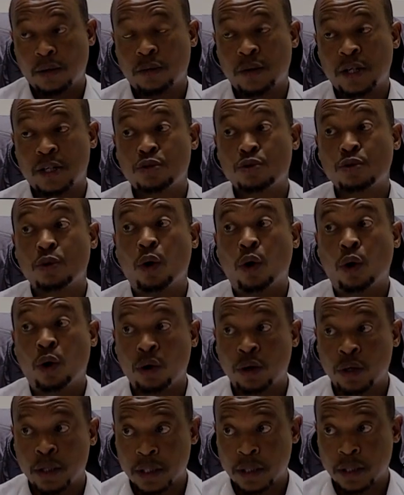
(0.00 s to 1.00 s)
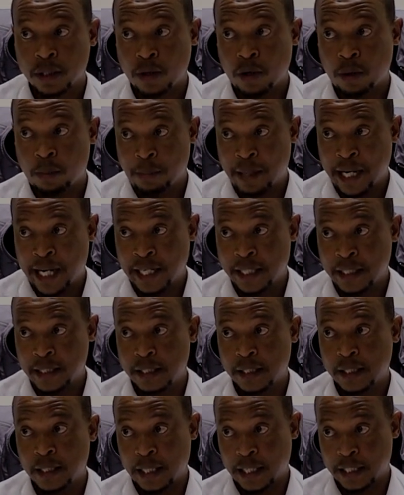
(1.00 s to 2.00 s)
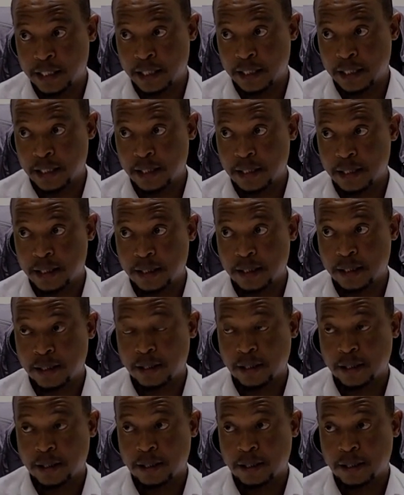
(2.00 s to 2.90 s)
purpose of the meetings is information exchange.